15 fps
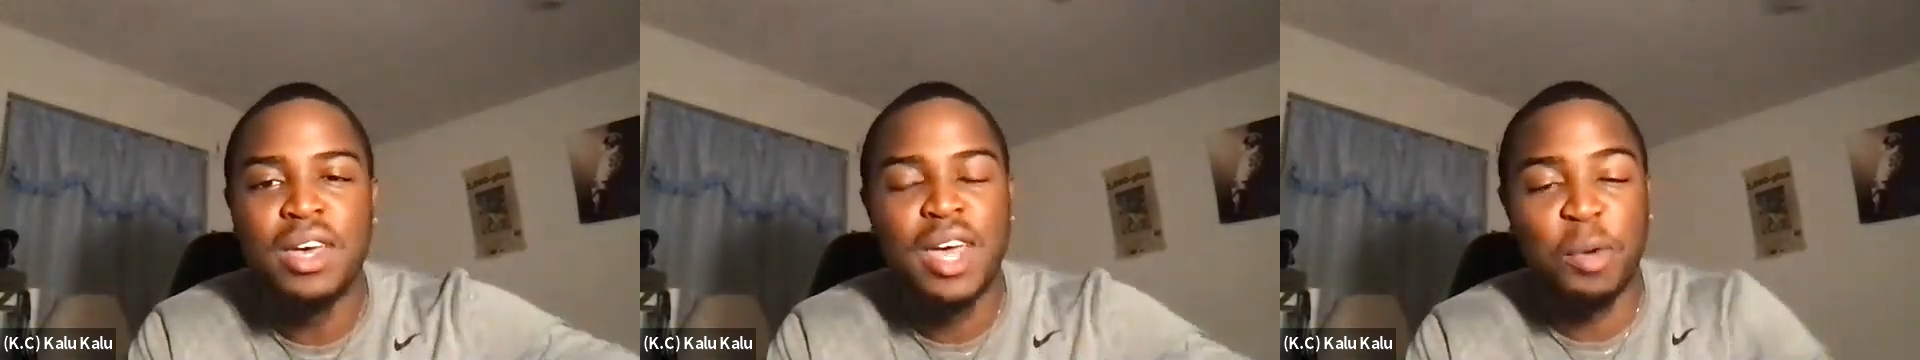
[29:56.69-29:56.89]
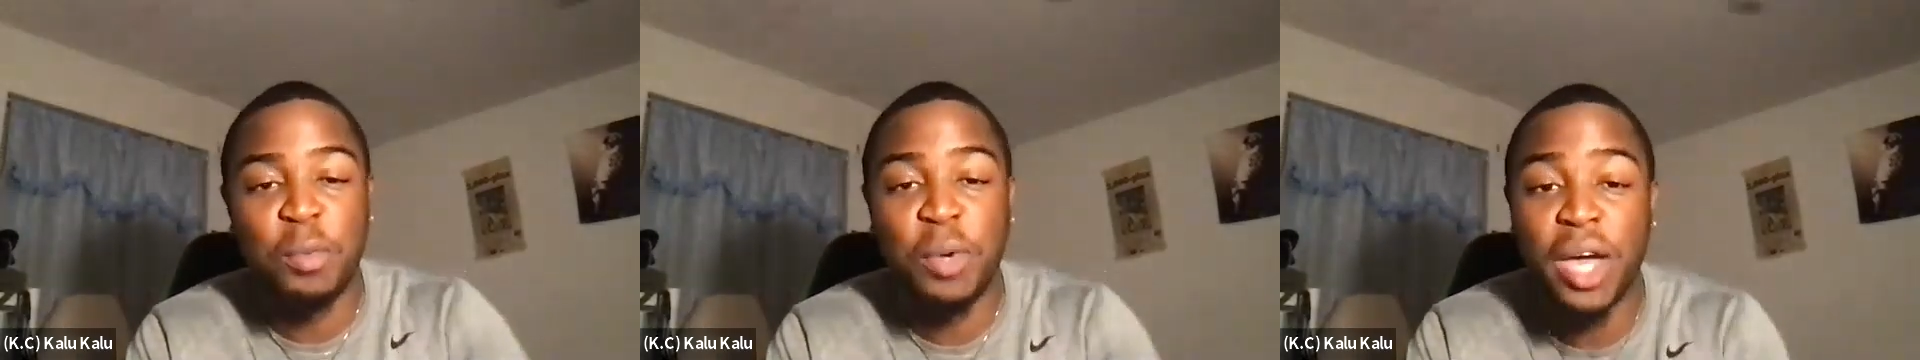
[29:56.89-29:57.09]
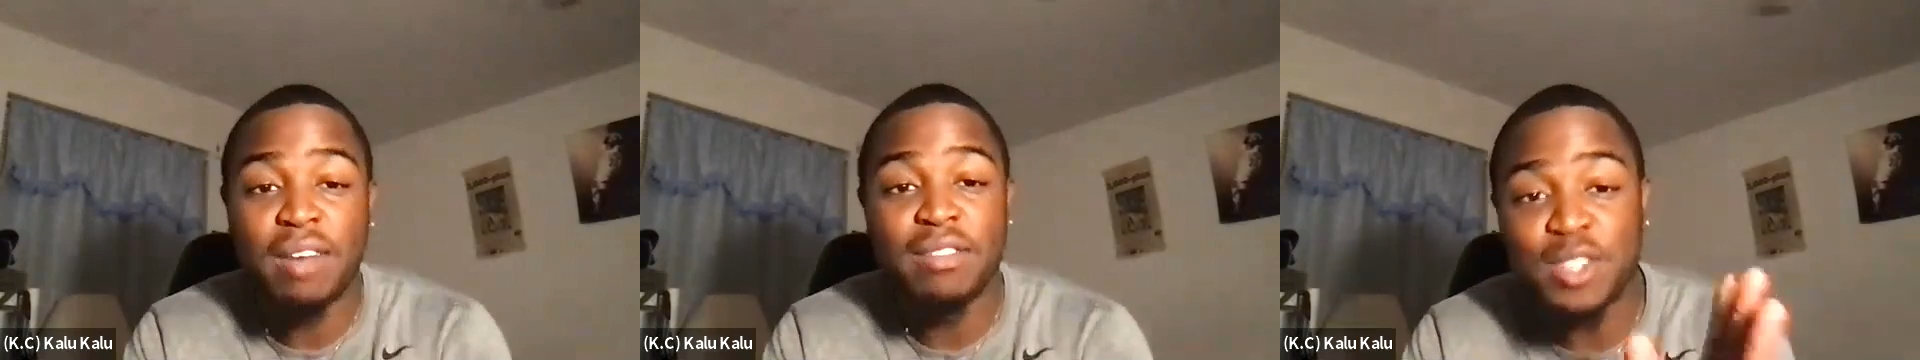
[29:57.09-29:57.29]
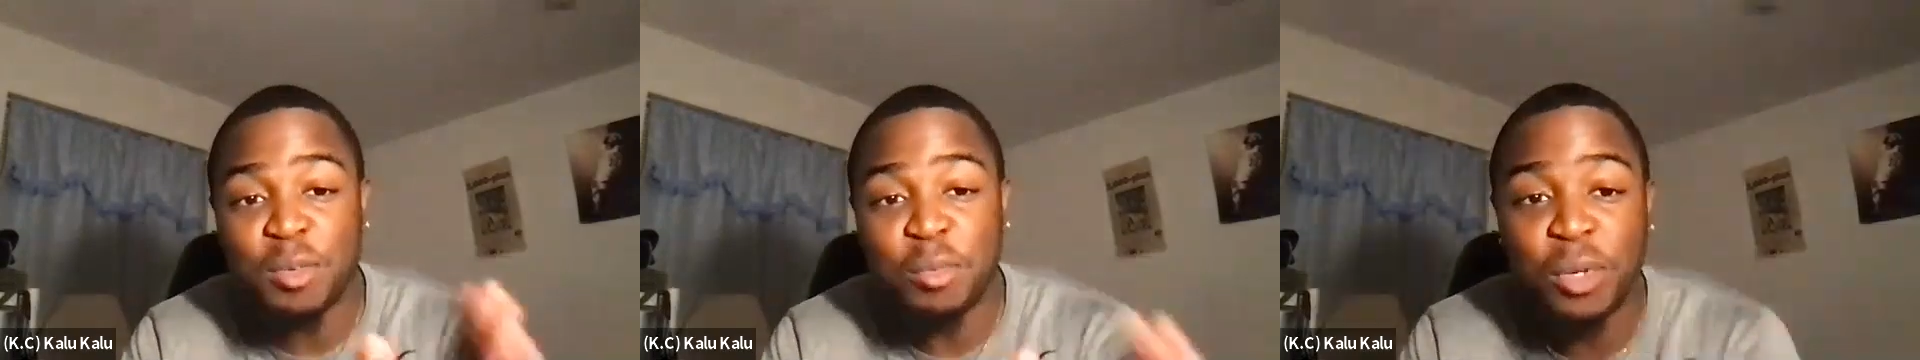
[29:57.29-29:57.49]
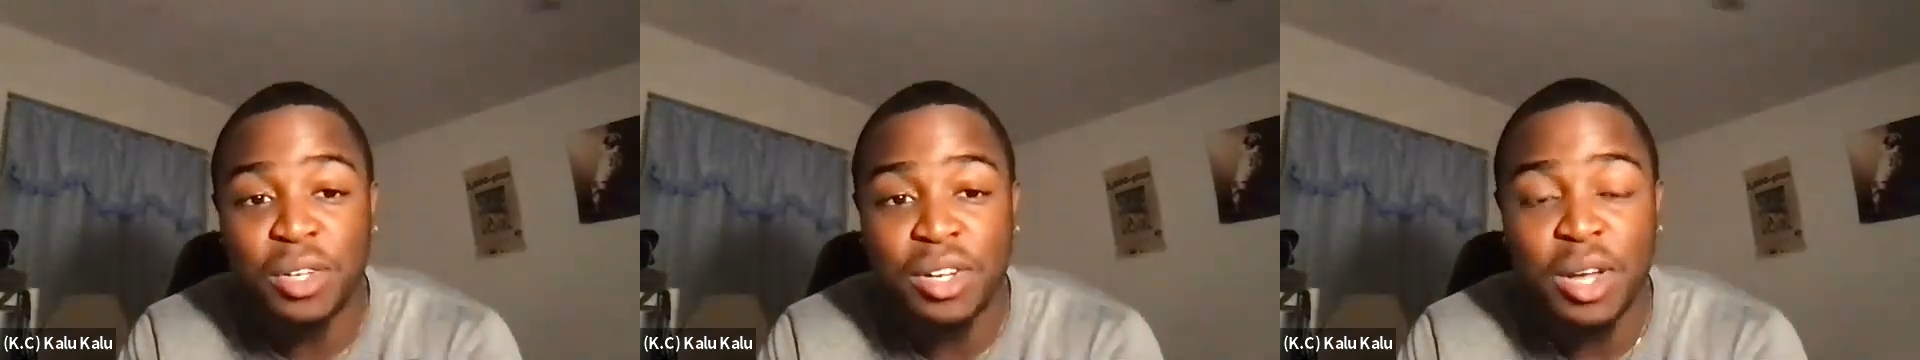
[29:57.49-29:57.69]
And we
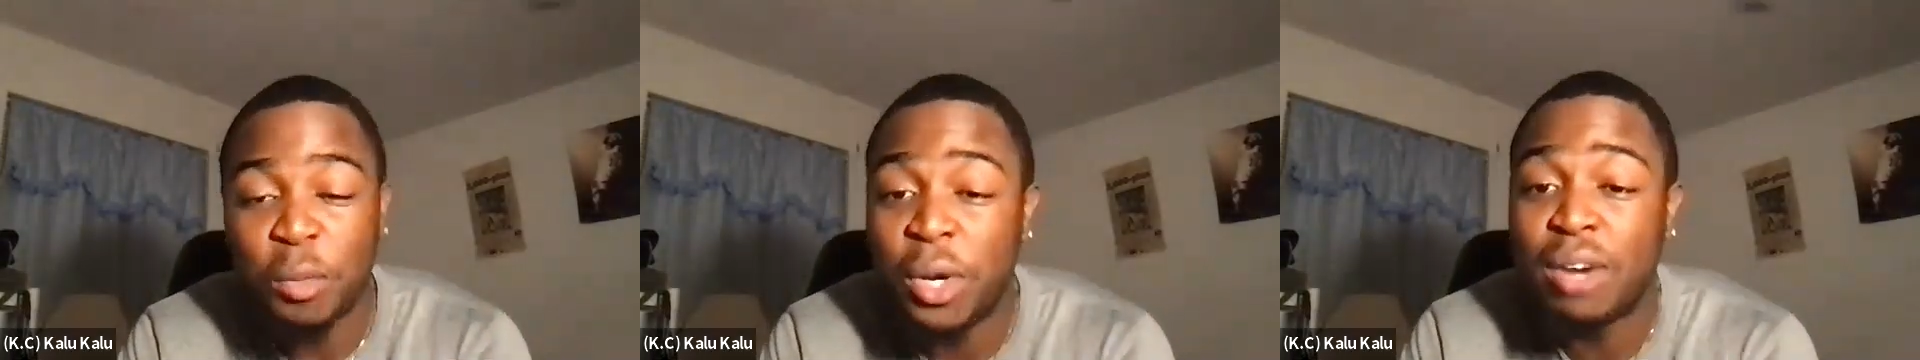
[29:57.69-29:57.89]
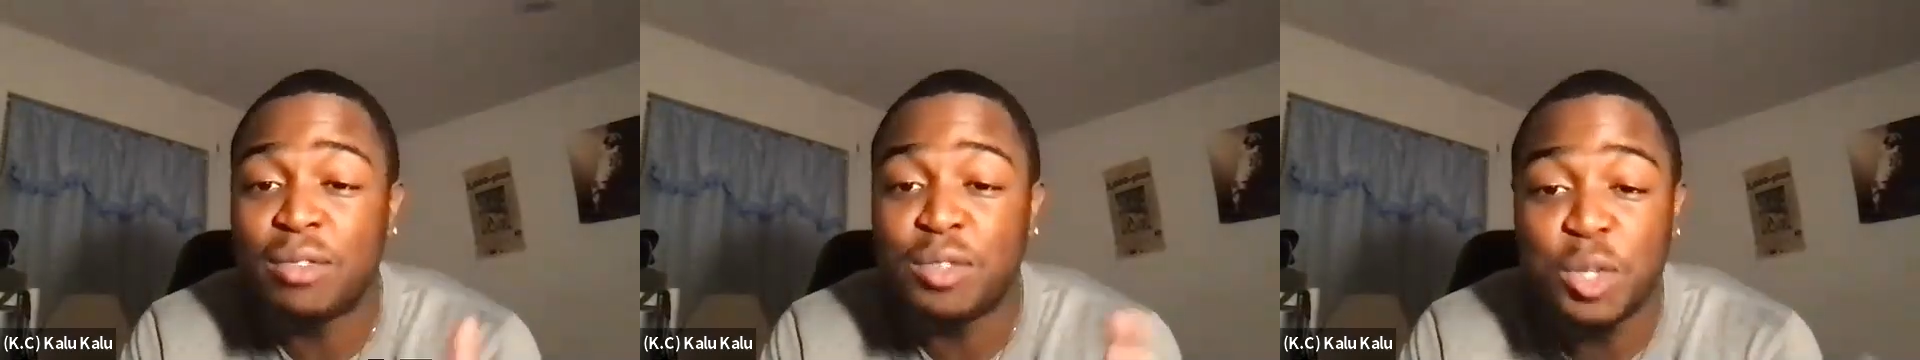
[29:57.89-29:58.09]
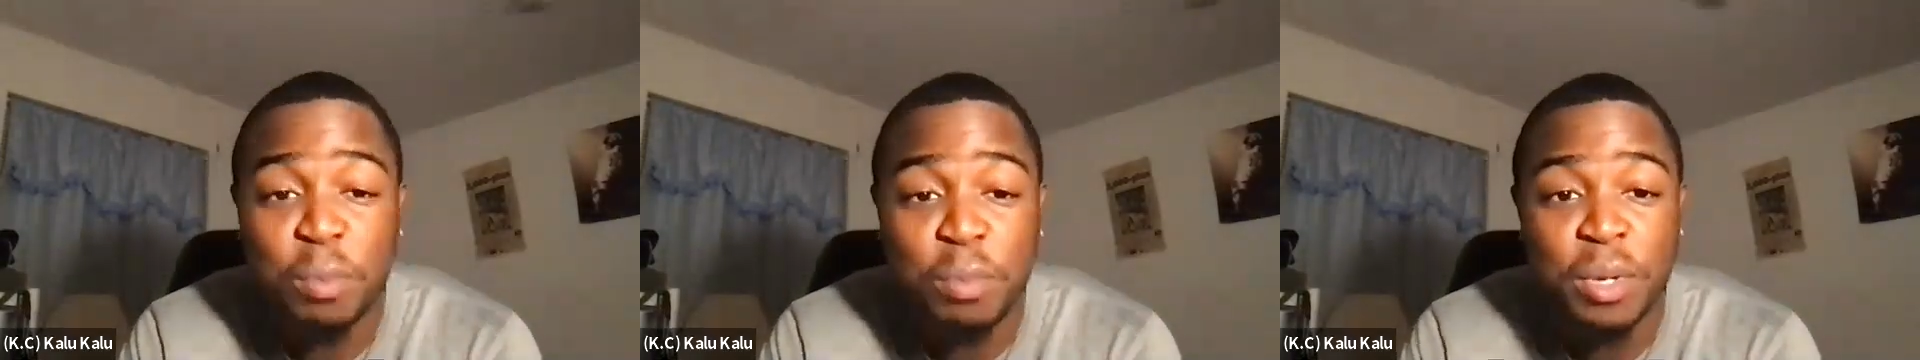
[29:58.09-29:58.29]
have two